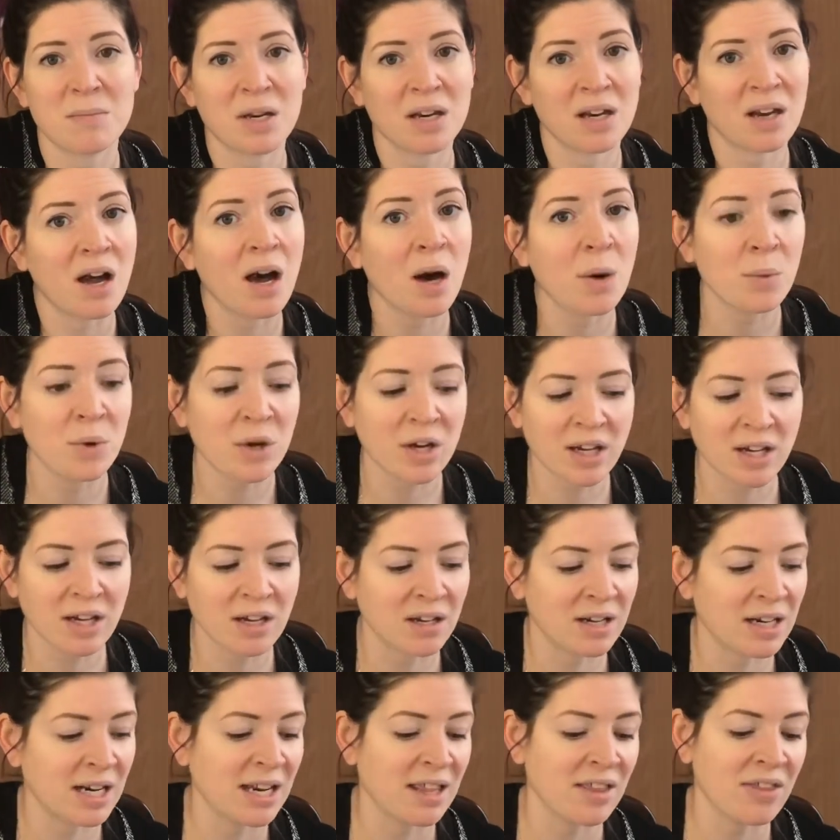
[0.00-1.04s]
not working
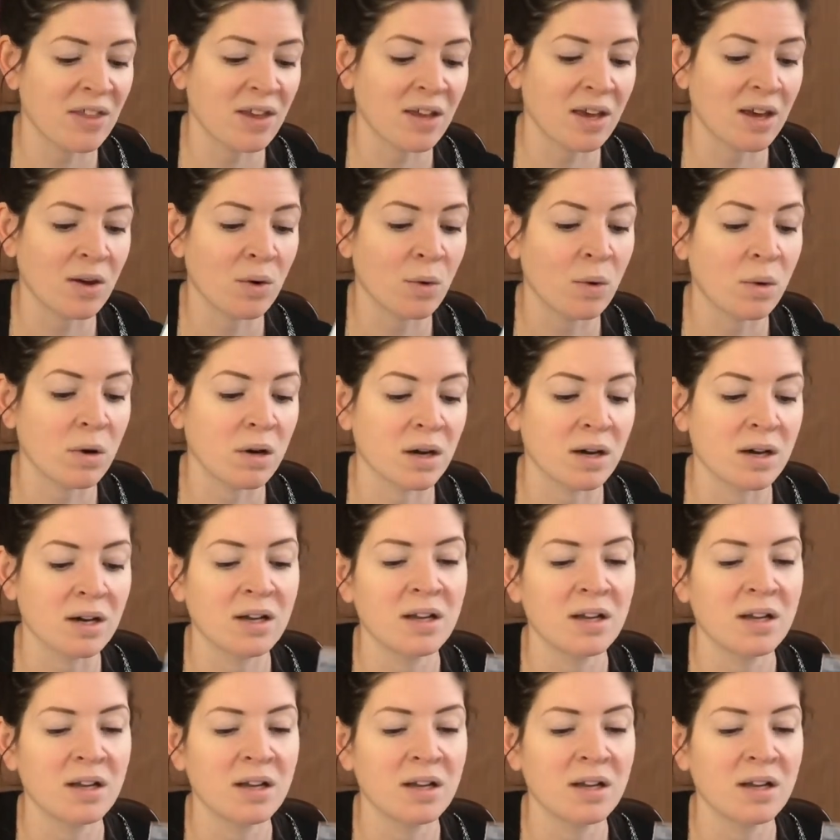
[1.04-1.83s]
on anything or